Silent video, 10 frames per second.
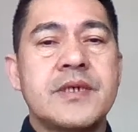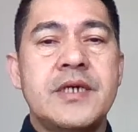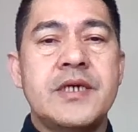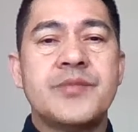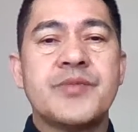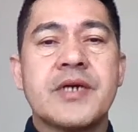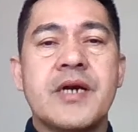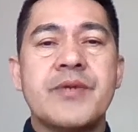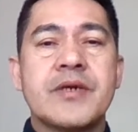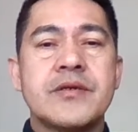it's
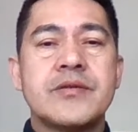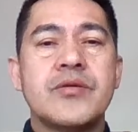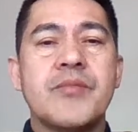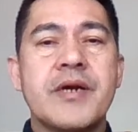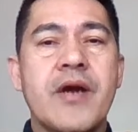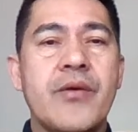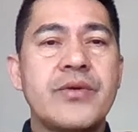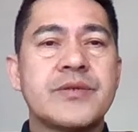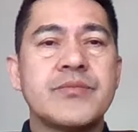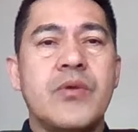becoming, no matter how
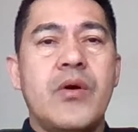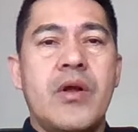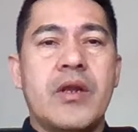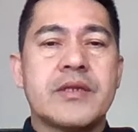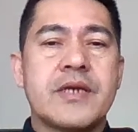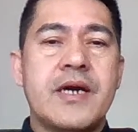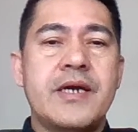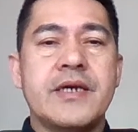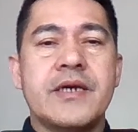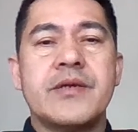small,
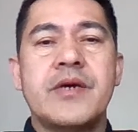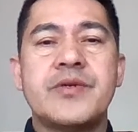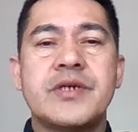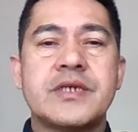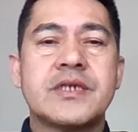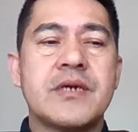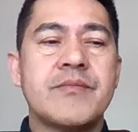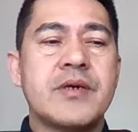tiny, if there is some